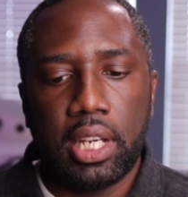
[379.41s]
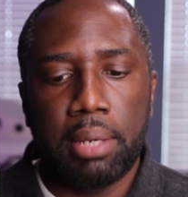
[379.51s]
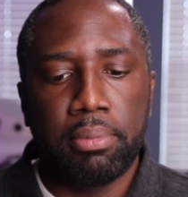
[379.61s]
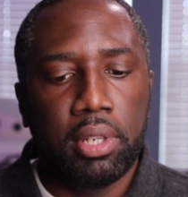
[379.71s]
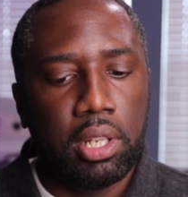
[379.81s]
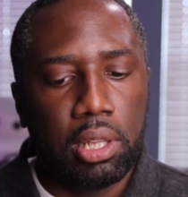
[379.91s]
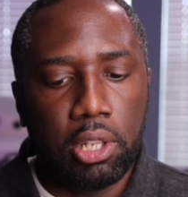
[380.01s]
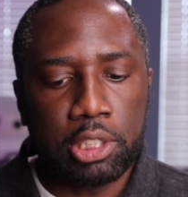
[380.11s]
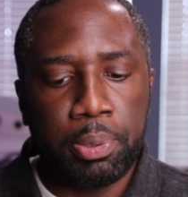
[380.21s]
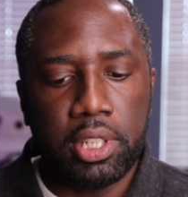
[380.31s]
time,
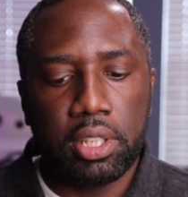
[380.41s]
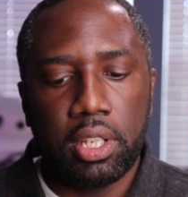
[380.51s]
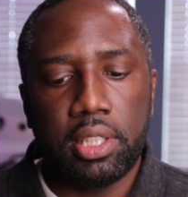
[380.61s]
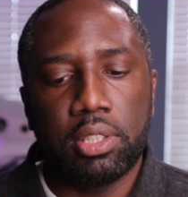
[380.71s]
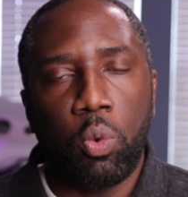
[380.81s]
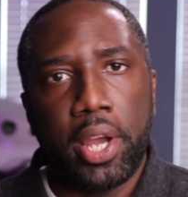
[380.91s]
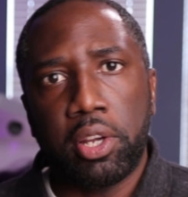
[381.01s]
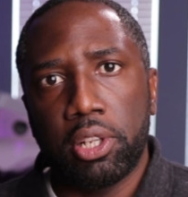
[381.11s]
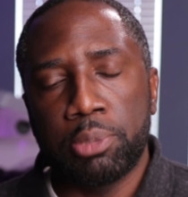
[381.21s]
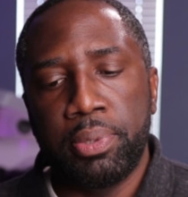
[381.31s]
looks pretty good. The
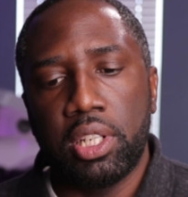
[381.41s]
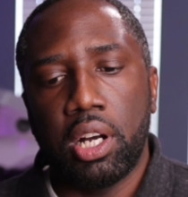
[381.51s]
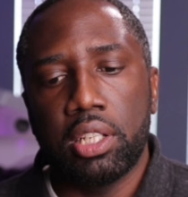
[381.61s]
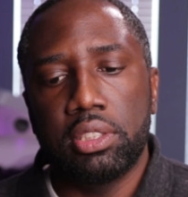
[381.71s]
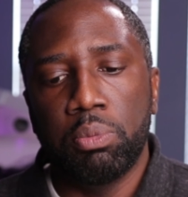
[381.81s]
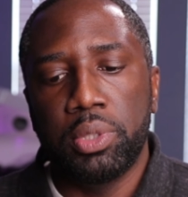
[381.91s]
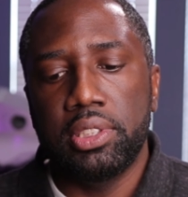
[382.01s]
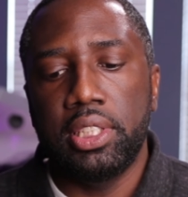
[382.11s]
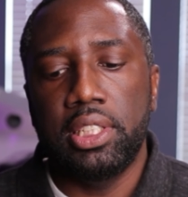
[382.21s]
white color is pretty awesome with